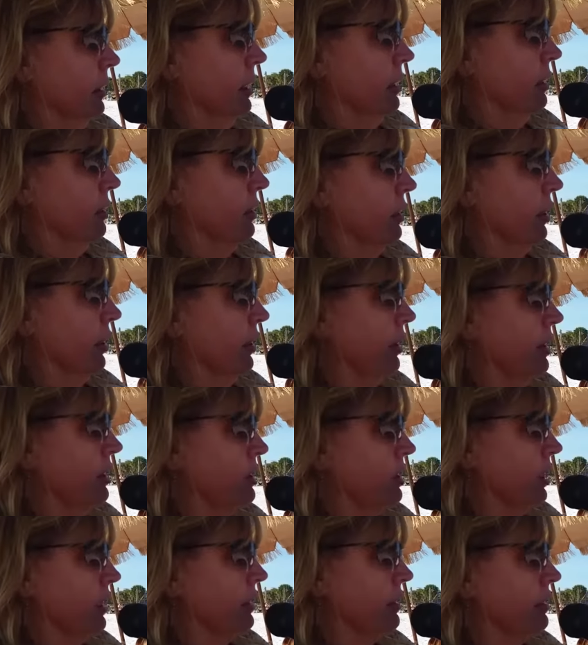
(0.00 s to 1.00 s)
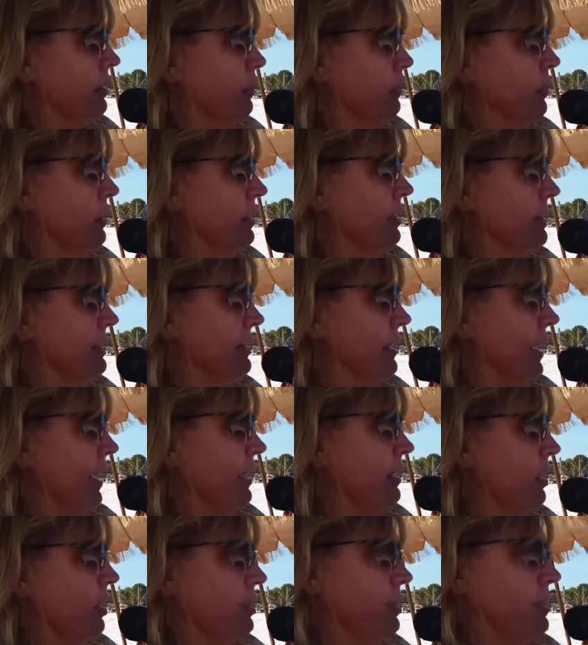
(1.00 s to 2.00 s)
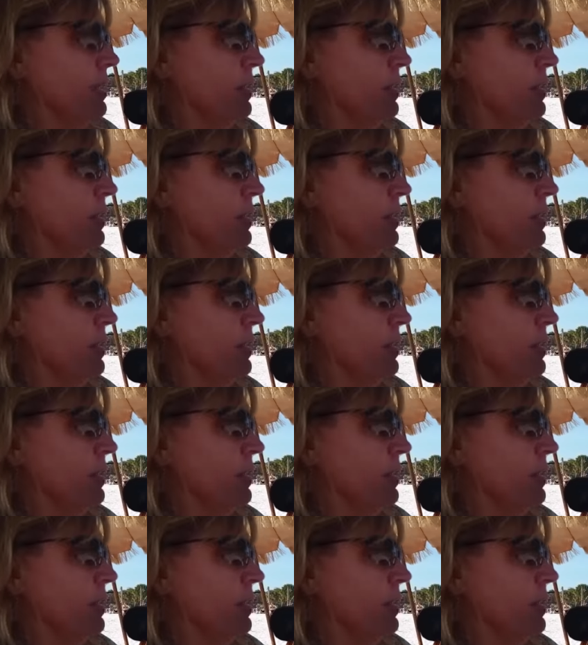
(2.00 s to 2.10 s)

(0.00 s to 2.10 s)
can encourage us to put aside our